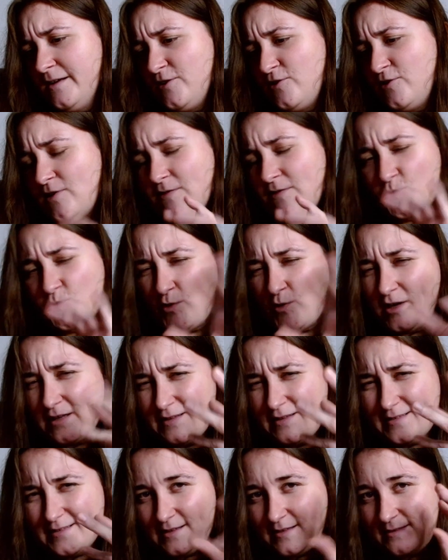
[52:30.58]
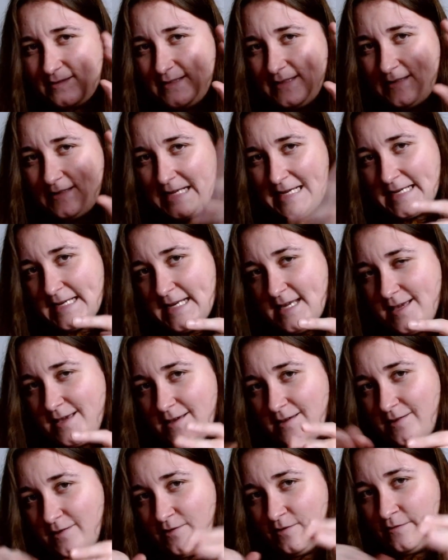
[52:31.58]
You have to work this like
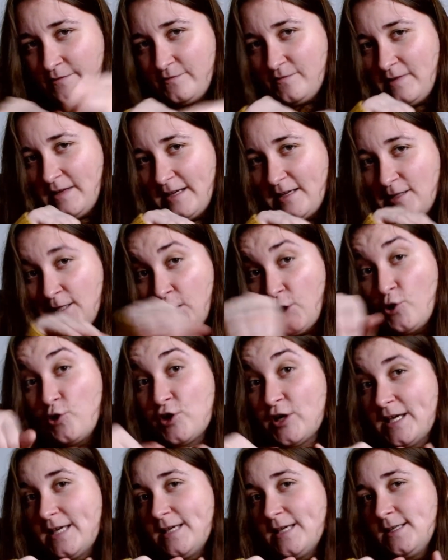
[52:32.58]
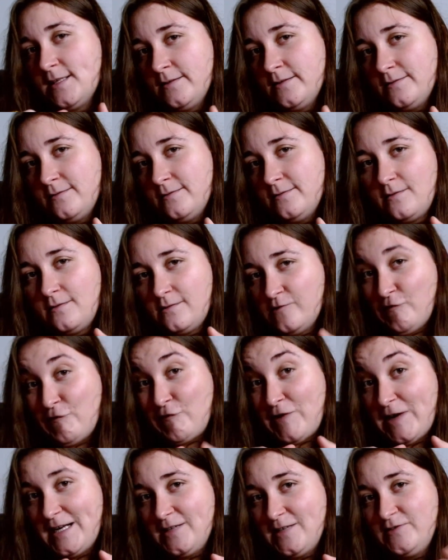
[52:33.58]
technique of like locking in the
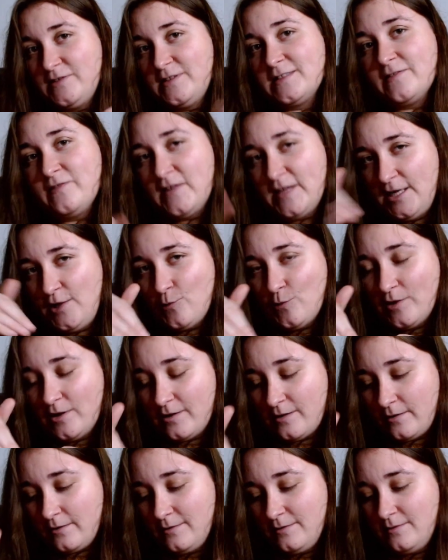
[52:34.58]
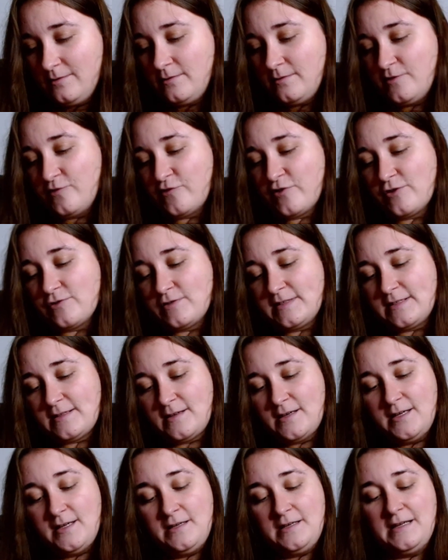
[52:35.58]
round, and then you work a wrong
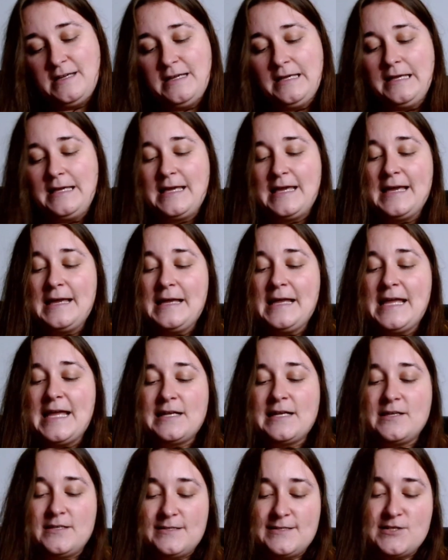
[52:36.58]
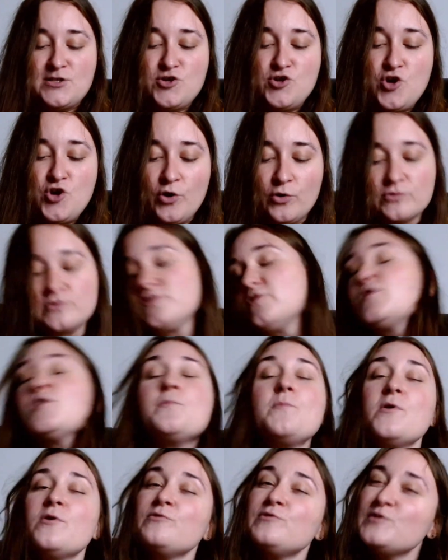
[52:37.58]
side. It's not the
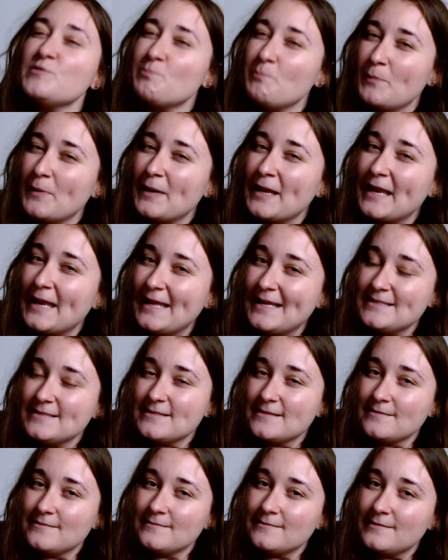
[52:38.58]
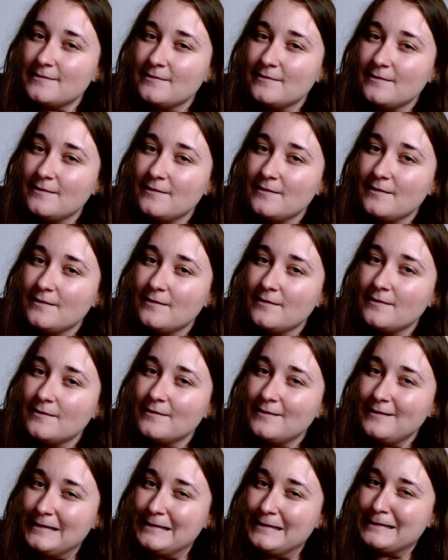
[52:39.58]
most pleasant
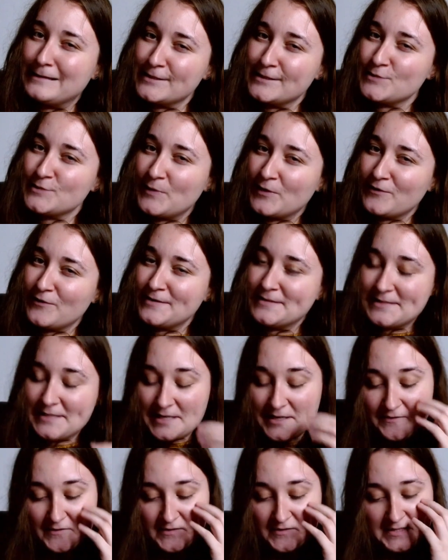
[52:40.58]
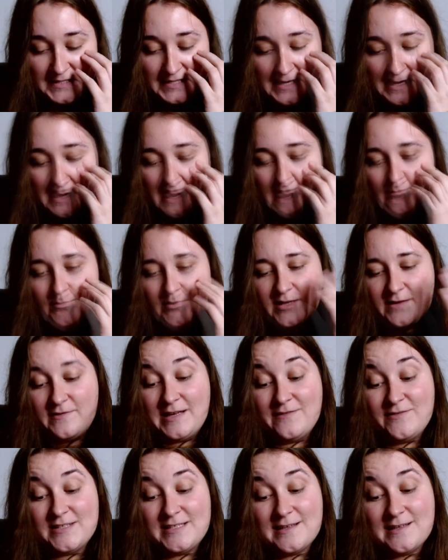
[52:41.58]
knitting experience, I have to say. But I've
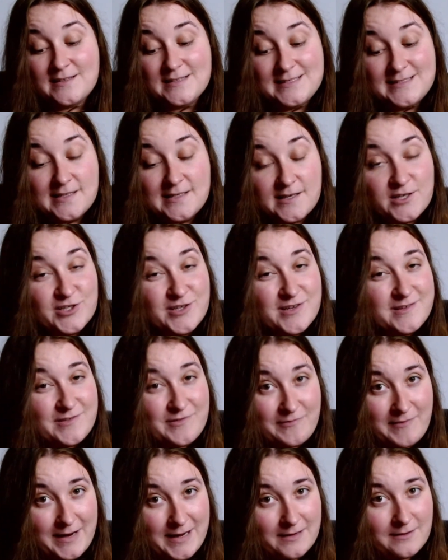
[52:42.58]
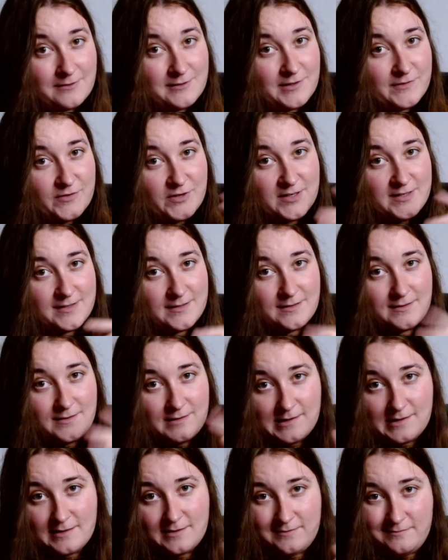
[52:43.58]
never done intarsia in the round. I've only done
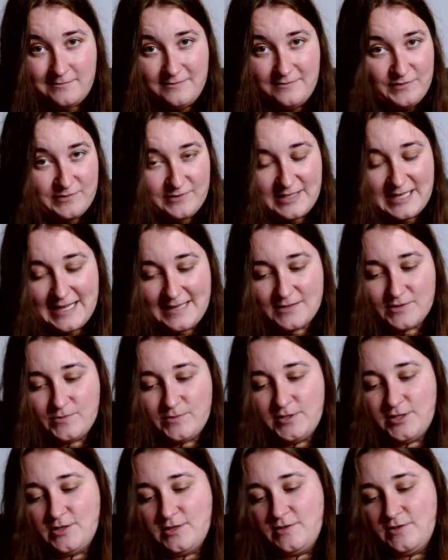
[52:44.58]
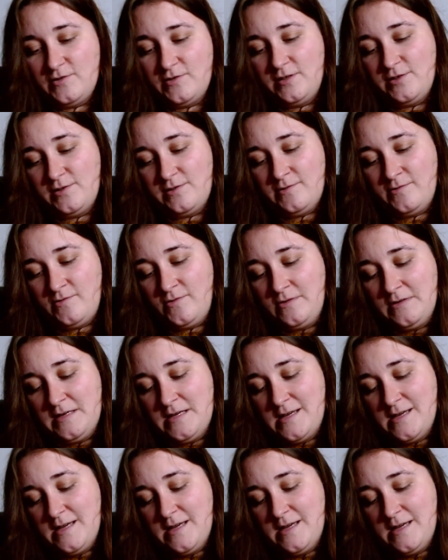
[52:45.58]
it like flat, which is traditional.